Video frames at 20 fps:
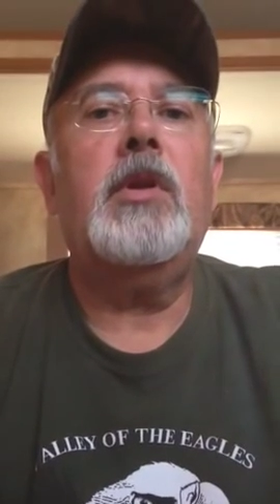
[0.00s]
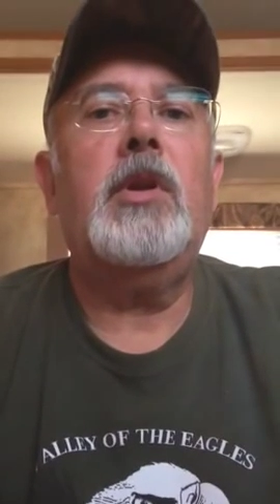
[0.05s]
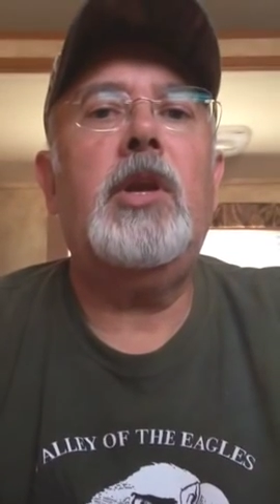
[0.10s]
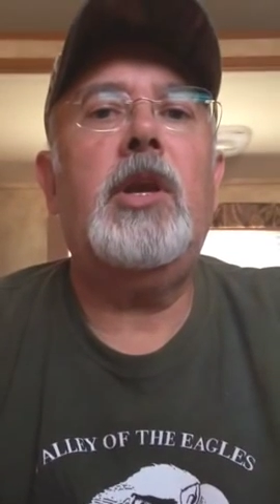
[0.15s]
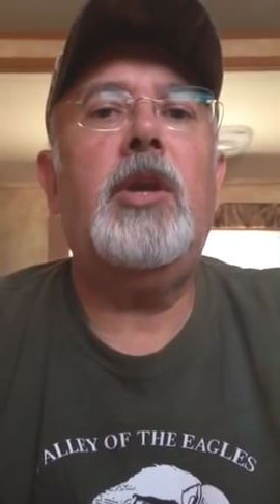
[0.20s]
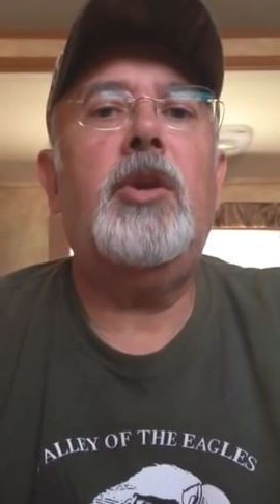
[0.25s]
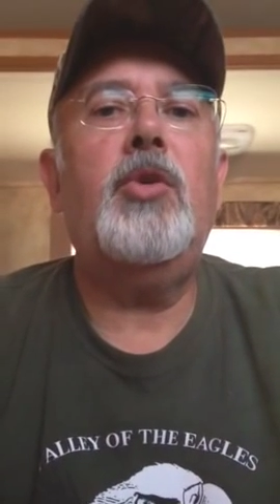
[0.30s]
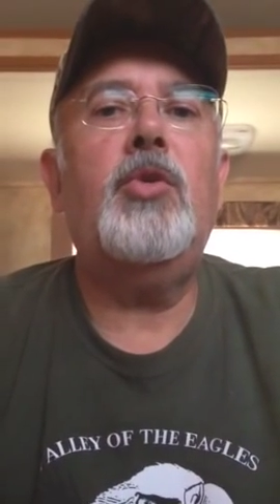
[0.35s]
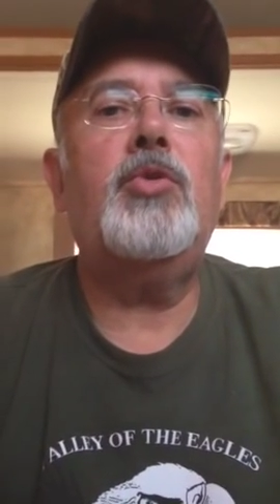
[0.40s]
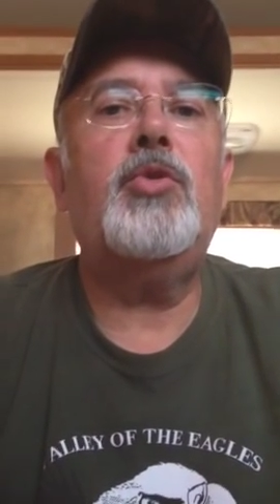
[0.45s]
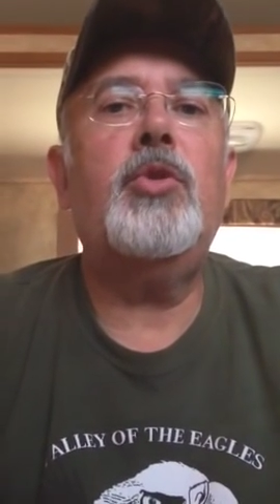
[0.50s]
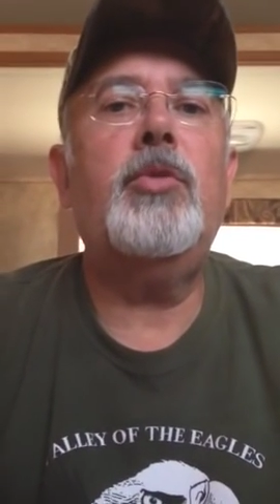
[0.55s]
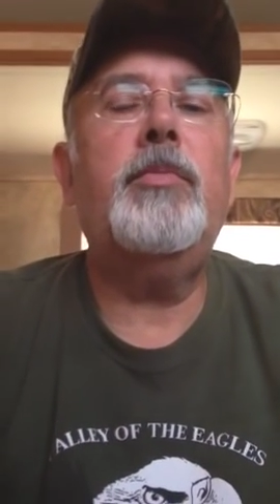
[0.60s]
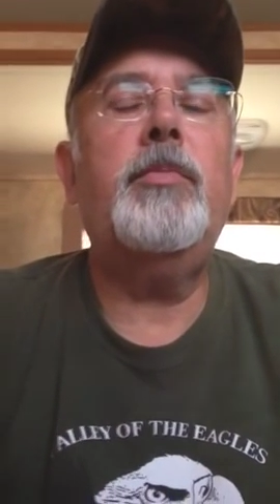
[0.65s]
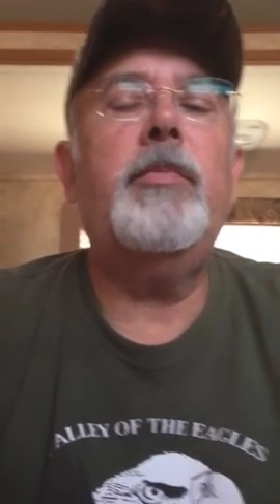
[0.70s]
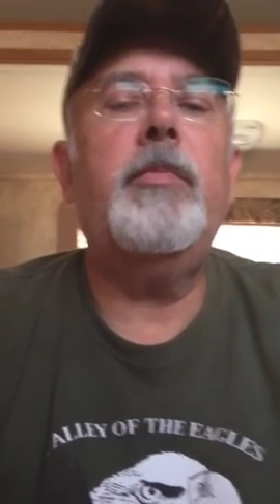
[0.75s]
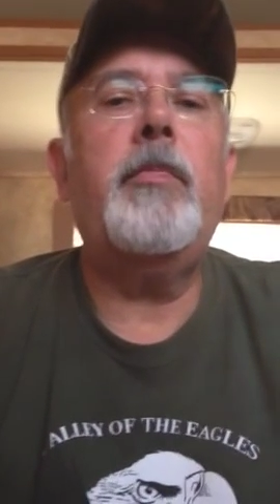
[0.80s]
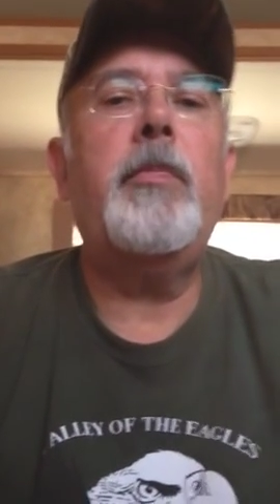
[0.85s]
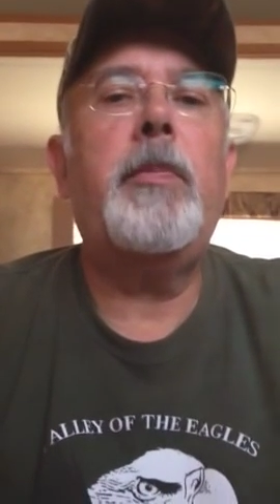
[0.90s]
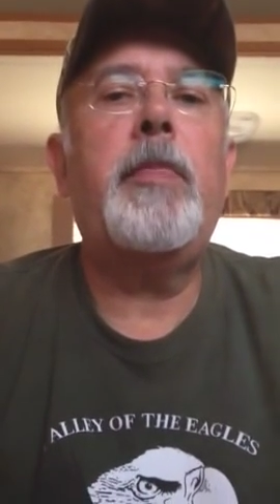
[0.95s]
Hey YouTube,
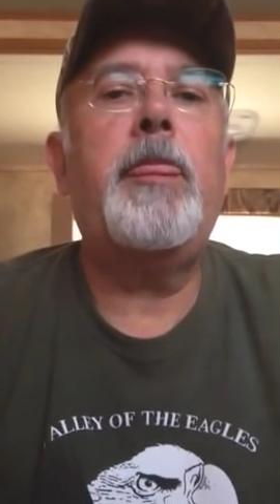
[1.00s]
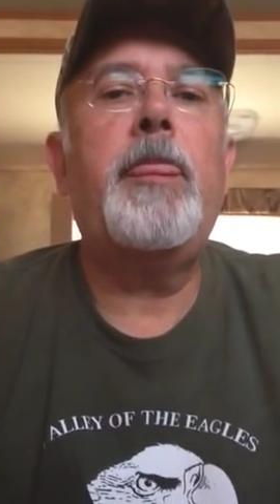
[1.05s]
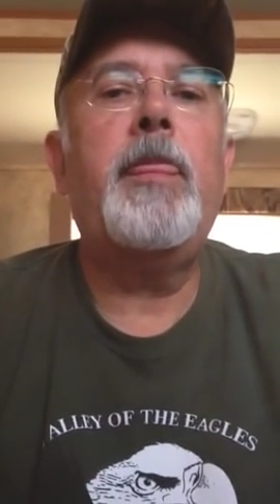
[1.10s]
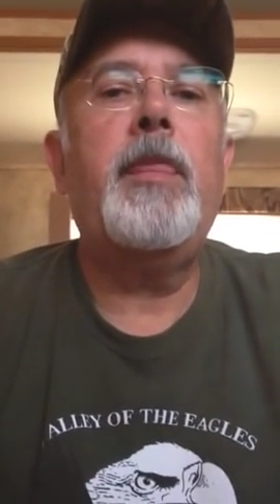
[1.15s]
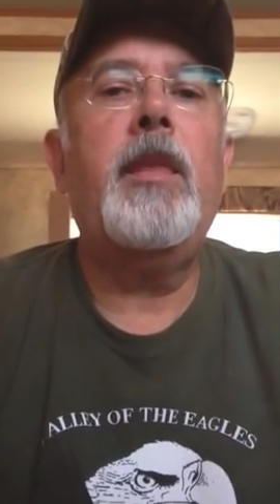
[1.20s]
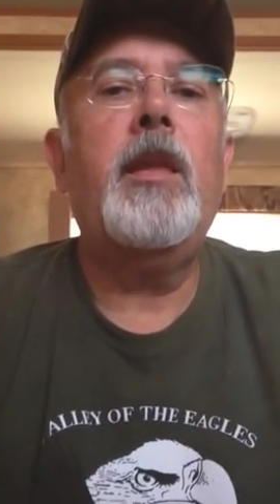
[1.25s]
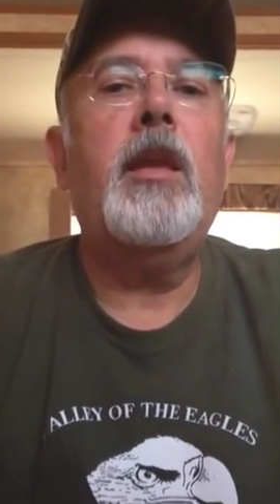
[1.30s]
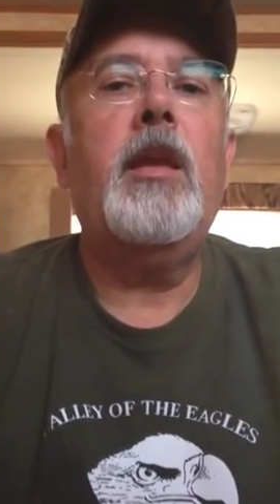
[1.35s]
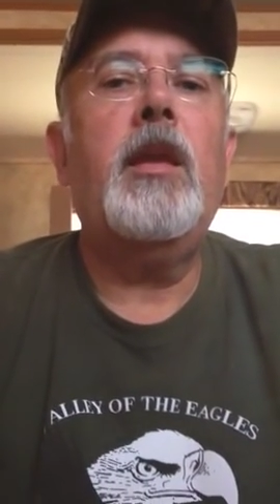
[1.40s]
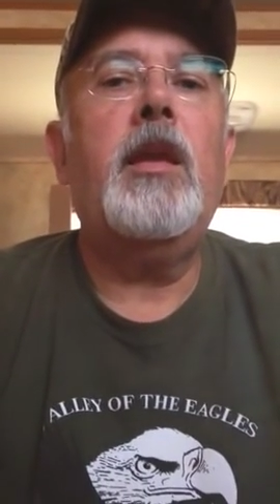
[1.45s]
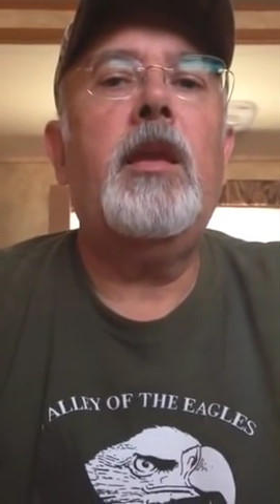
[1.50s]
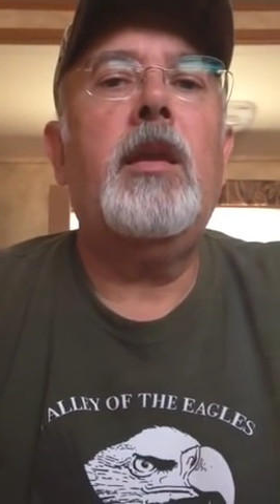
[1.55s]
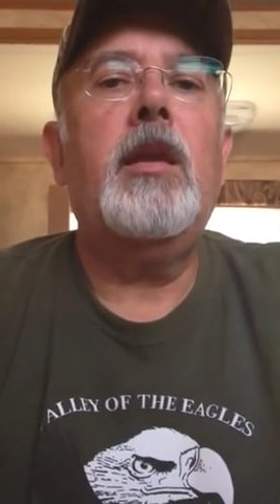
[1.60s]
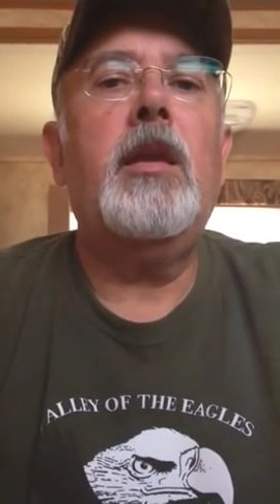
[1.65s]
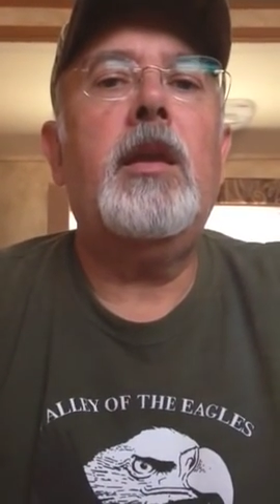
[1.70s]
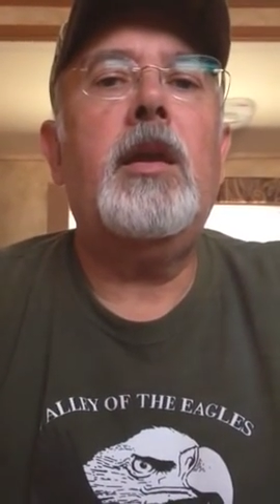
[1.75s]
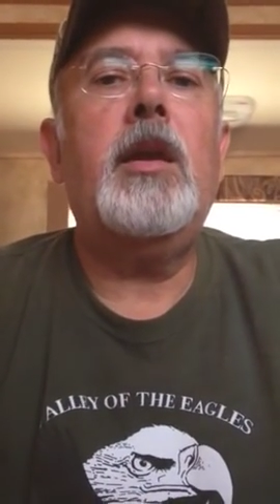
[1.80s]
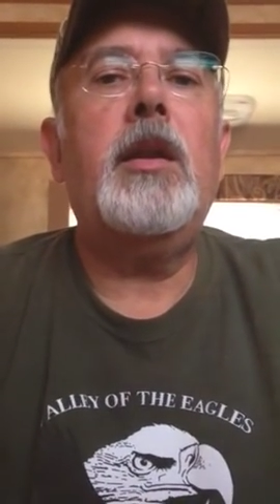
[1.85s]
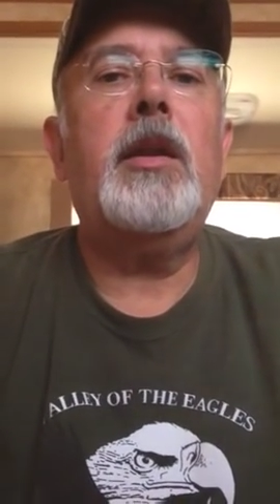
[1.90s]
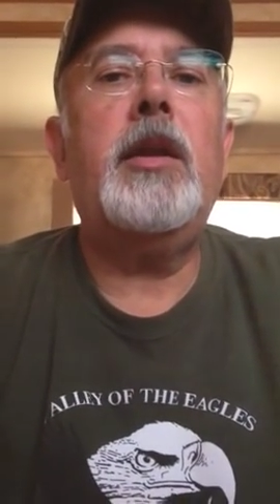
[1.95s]

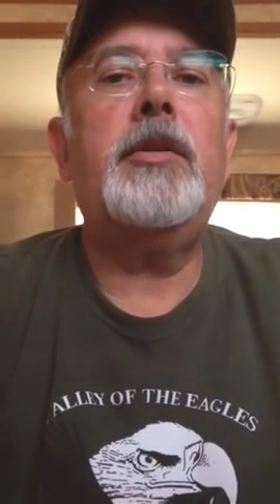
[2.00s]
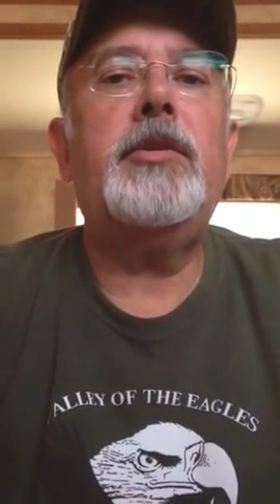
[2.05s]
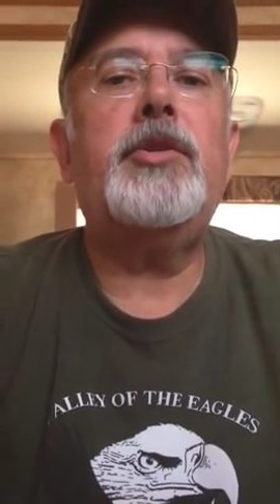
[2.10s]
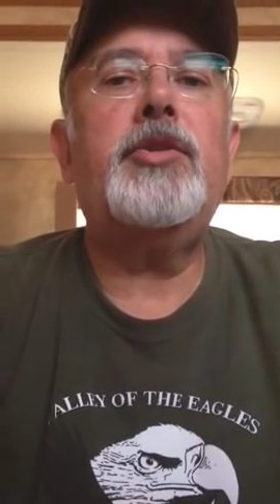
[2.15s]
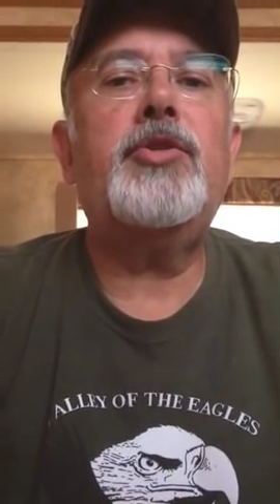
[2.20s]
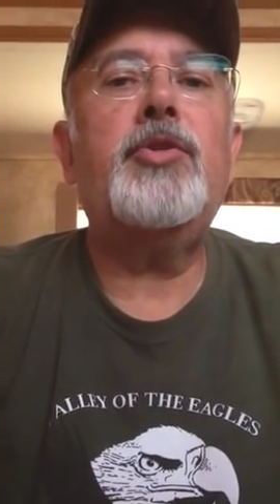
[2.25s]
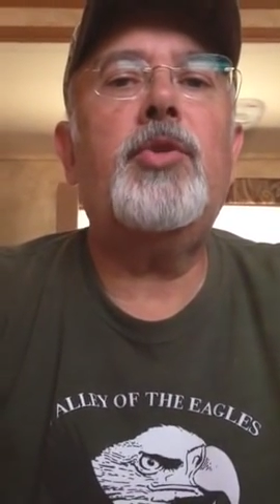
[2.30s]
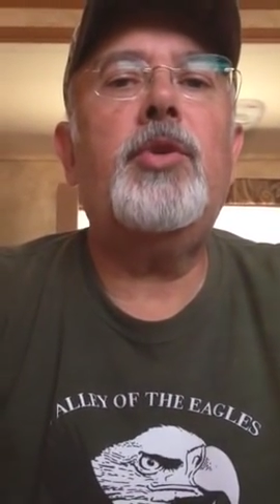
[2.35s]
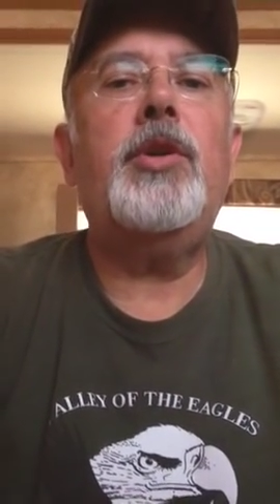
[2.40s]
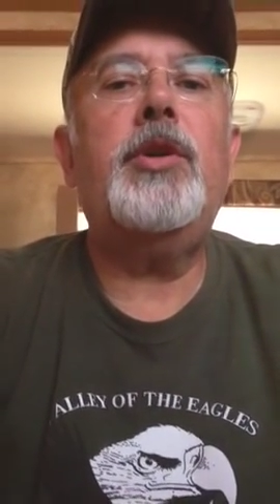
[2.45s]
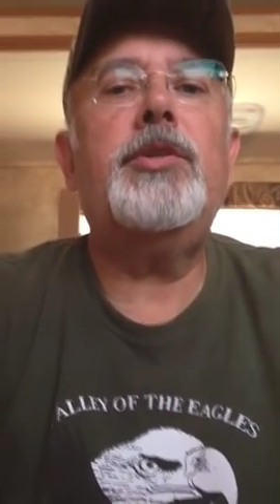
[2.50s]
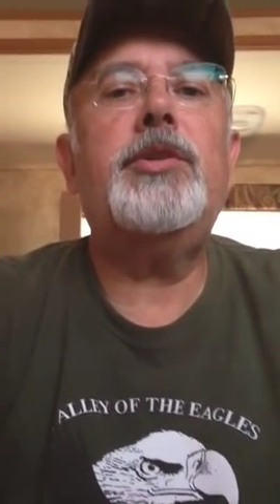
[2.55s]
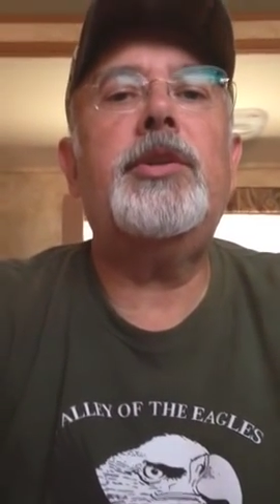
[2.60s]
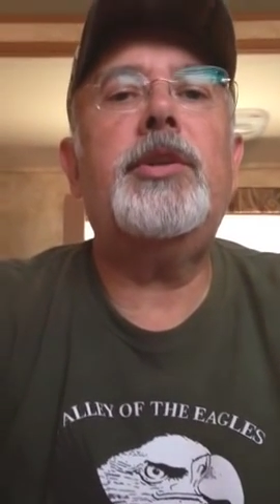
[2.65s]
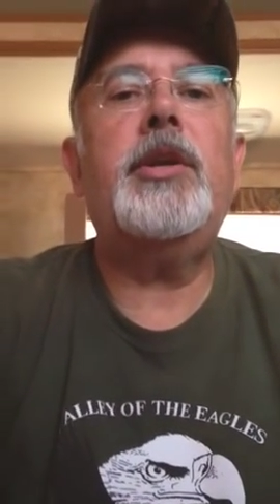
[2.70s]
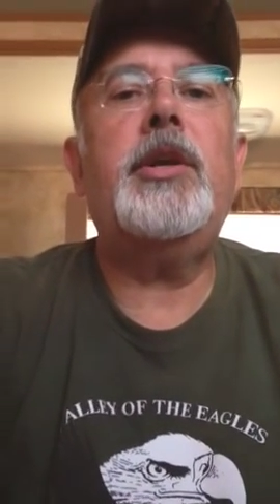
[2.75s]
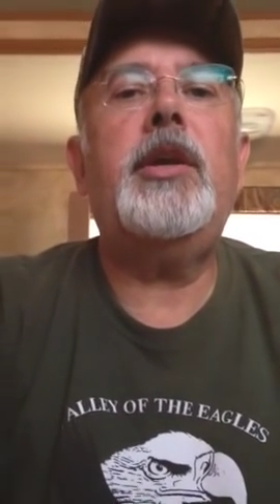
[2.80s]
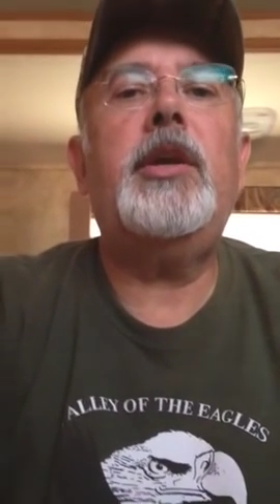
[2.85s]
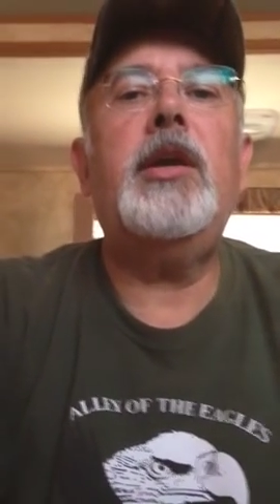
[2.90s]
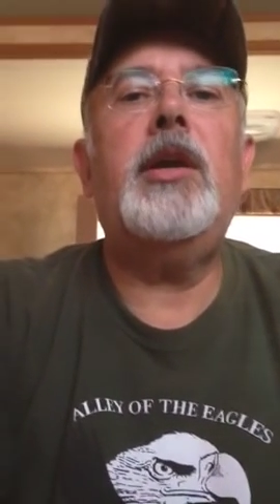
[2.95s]
I'd like to show you
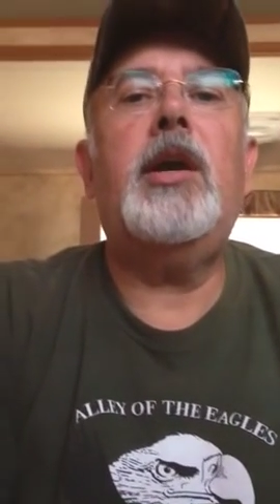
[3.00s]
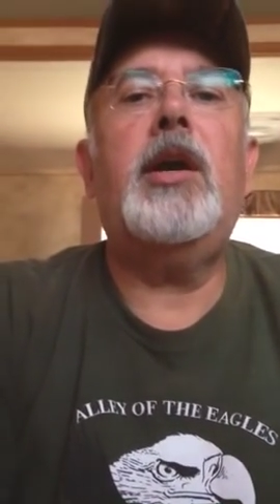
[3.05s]
today